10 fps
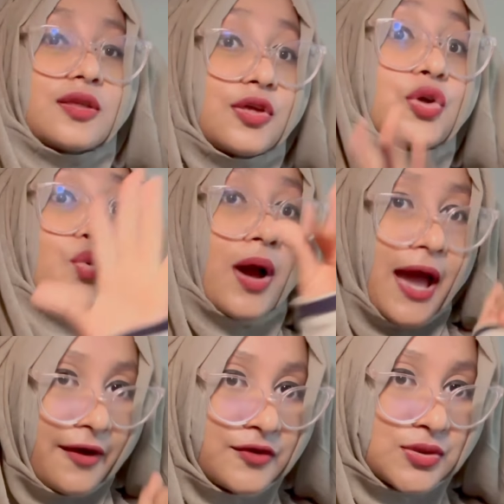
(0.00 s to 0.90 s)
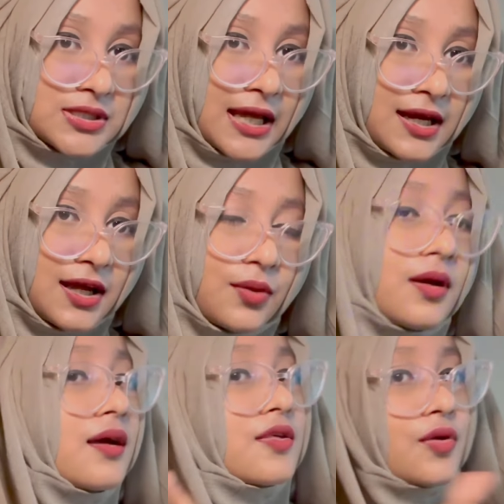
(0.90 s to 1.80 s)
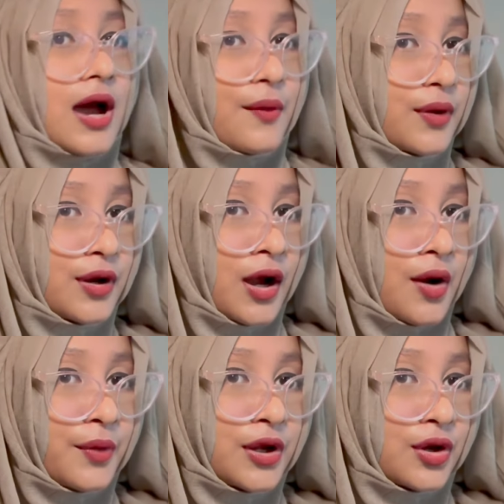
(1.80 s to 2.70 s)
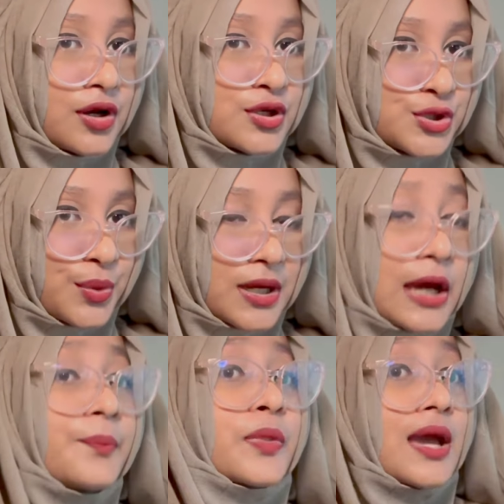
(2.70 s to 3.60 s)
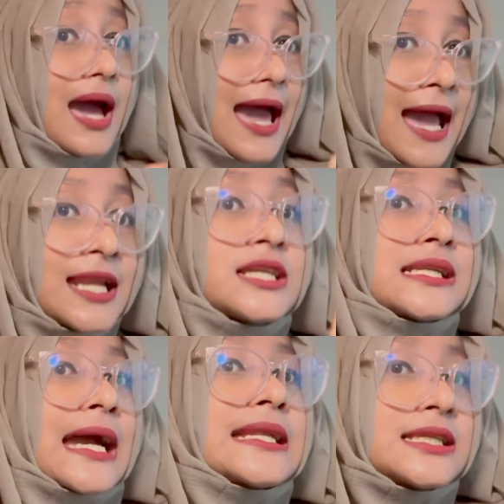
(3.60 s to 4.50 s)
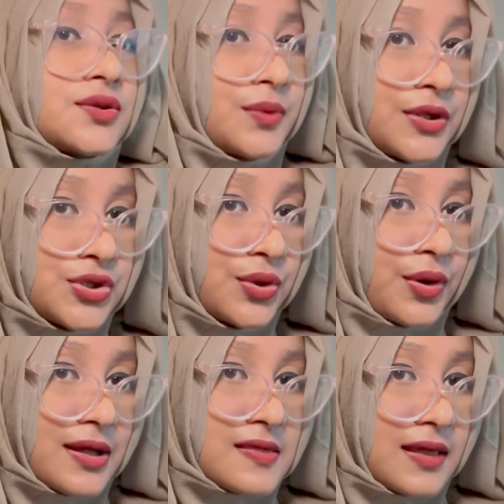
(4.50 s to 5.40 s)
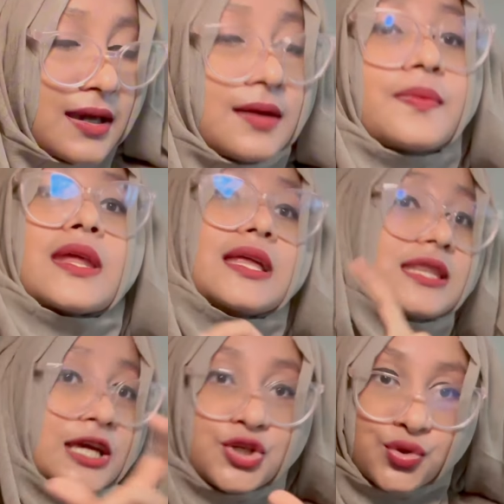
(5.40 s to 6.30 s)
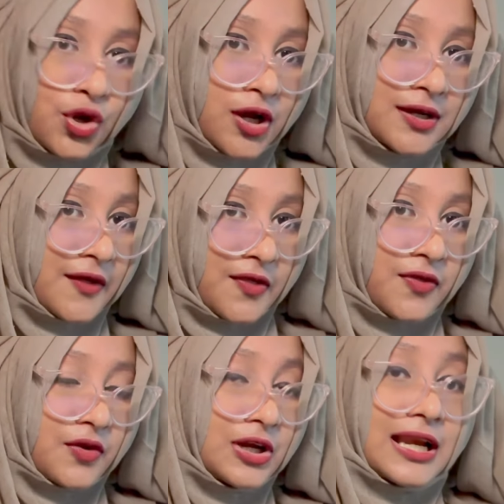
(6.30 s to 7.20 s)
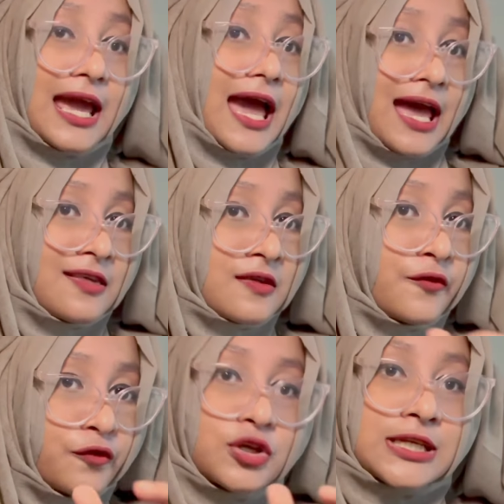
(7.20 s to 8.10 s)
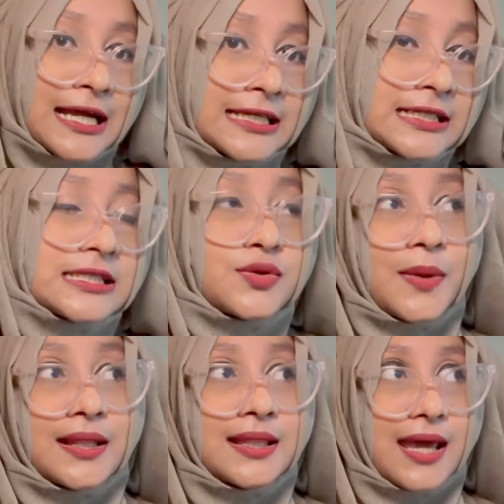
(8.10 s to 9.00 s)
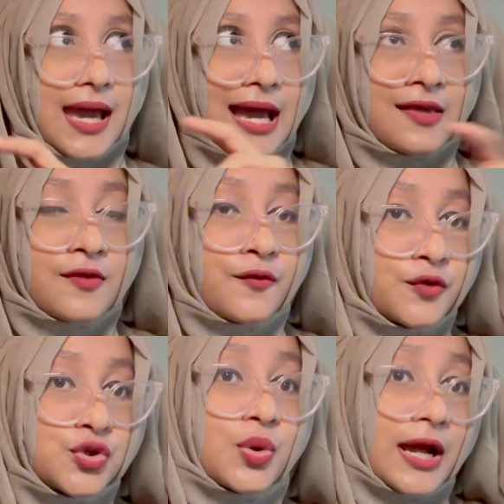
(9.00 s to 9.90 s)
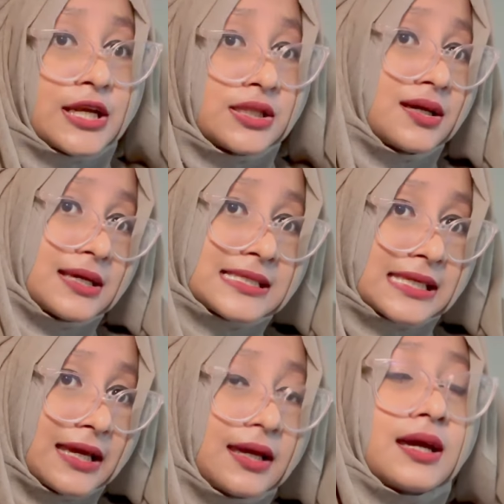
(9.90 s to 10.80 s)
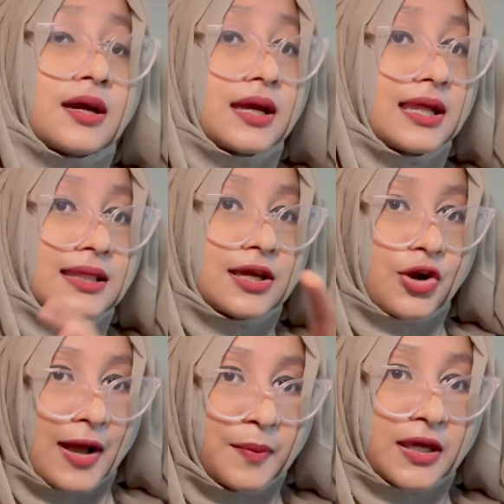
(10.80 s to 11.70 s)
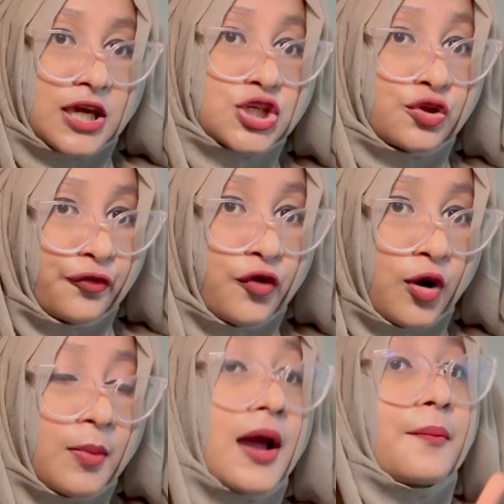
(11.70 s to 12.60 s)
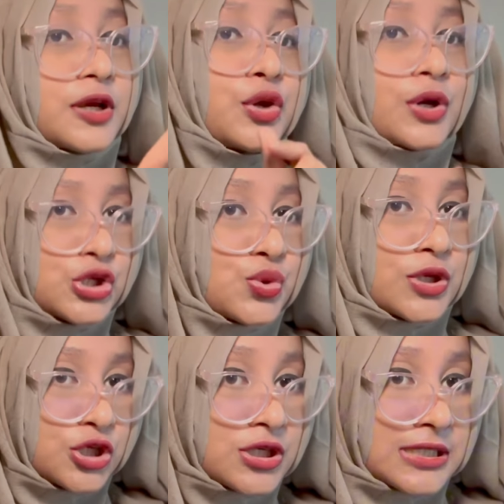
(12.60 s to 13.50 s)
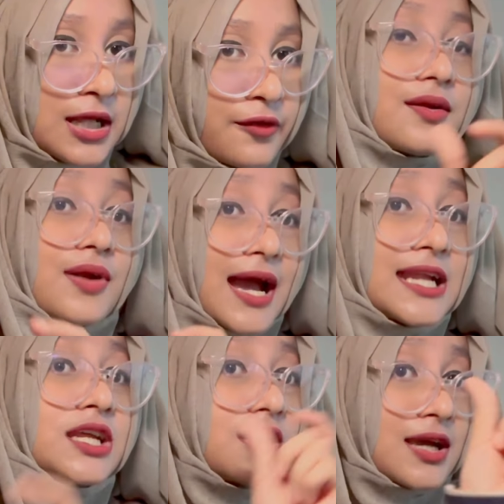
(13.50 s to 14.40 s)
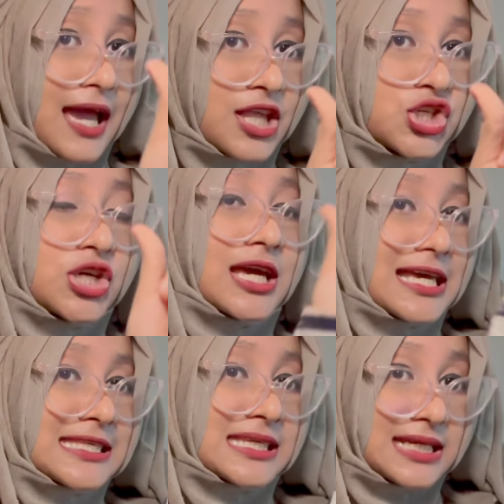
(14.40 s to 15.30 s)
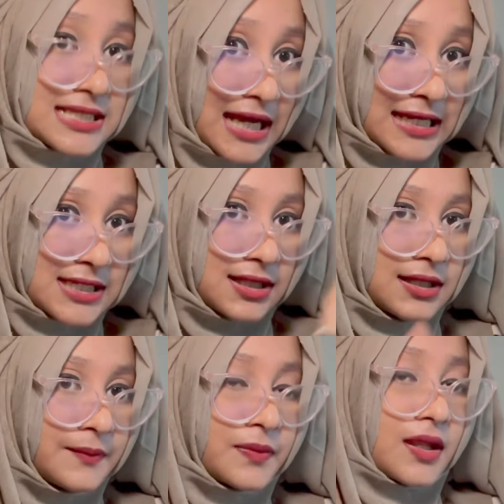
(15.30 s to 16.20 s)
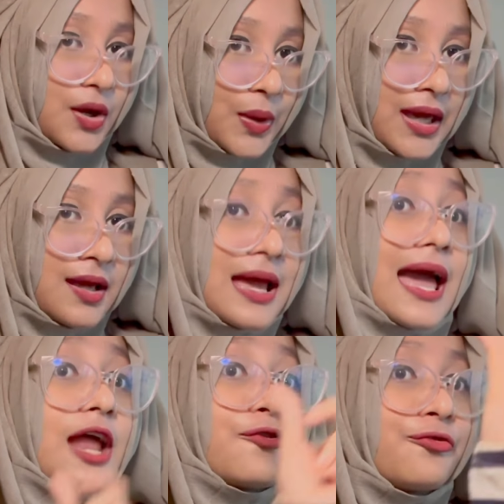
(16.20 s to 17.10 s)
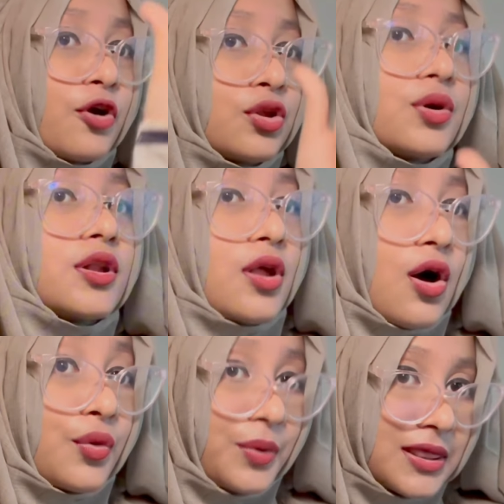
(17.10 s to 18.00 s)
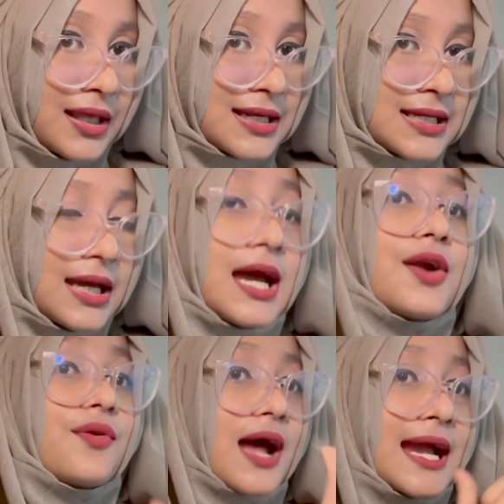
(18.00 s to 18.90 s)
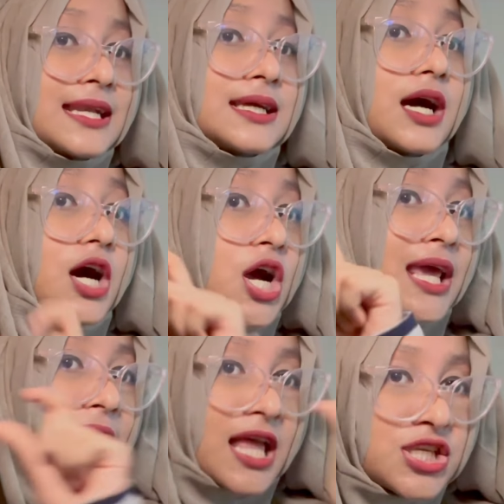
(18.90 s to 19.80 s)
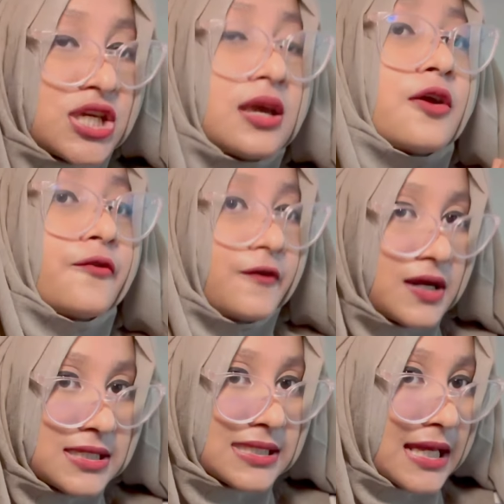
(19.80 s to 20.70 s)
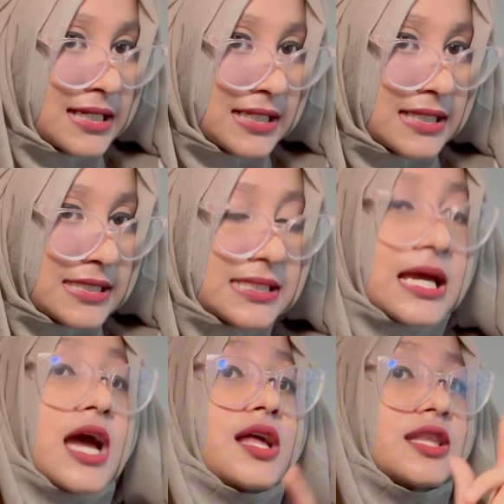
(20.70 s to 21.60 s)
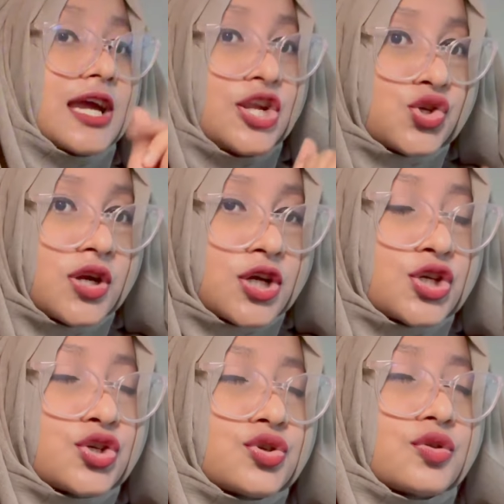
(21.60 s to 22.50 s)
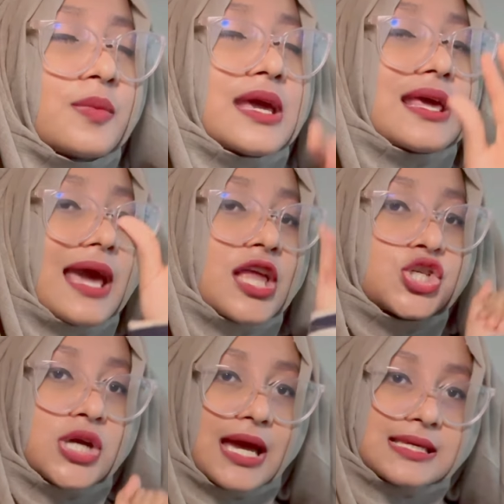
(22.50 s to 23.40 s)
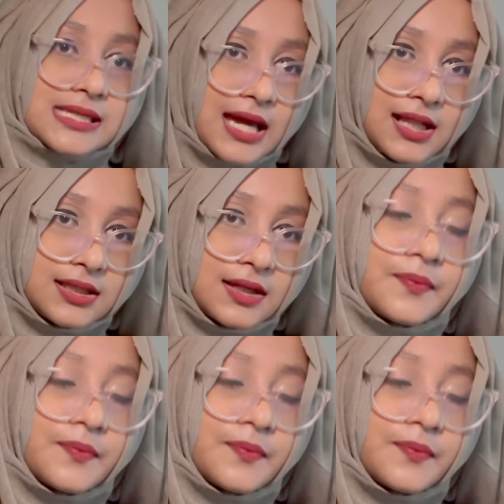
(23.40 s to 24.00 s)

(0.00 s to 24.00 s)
You have to stand out. So how are you gonna do it? Add a title to your essay. They do not necessarily ask for titles when they ask to write the essay in their application form, but you can do it yourself. Write a catchy essay title, okay, and follow along with it. Write a catchy first sentence. The introduction should be catchy as hell.